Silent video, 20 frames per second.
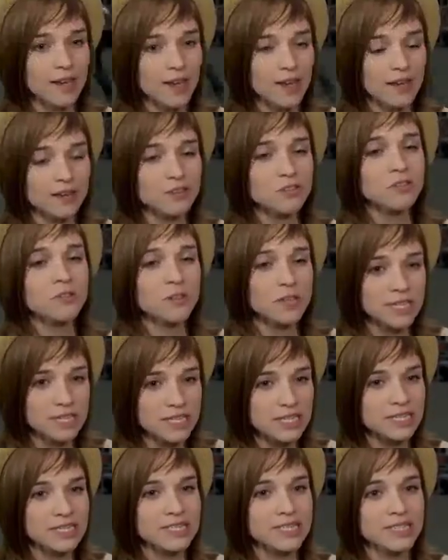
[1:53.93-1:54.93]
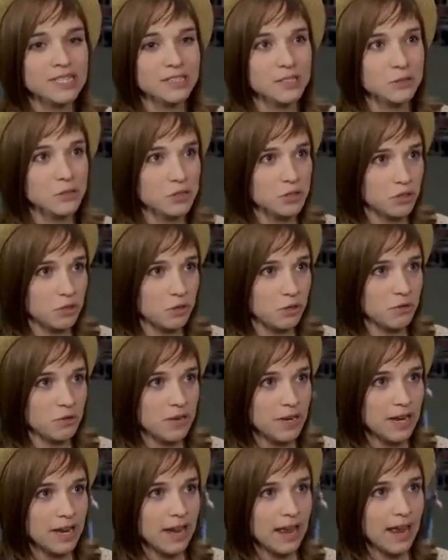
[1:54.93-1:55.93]
I joined in season
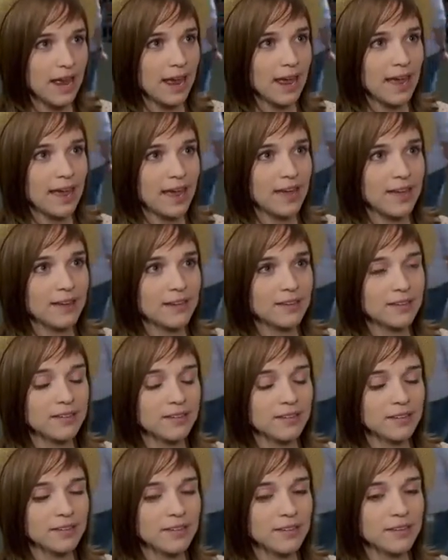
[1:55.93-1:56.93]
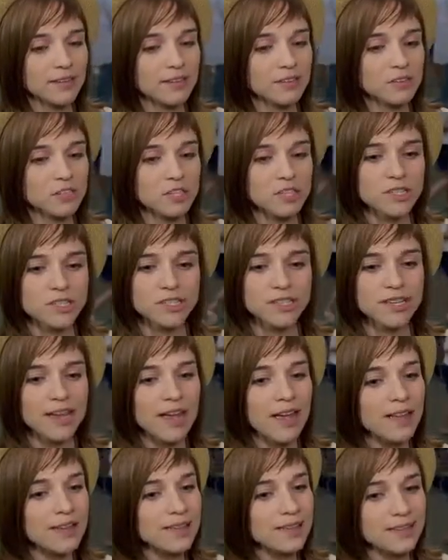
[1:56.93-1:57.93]
2, and just
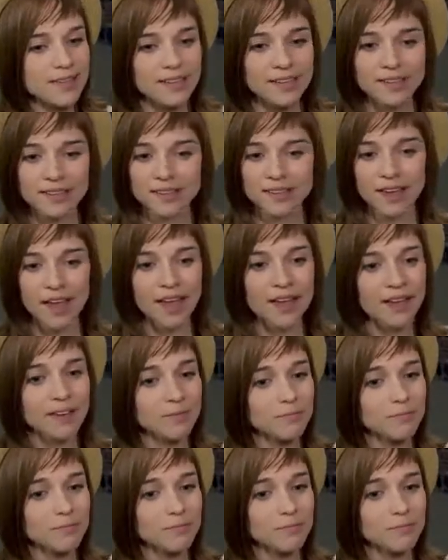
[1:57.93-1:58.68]
since I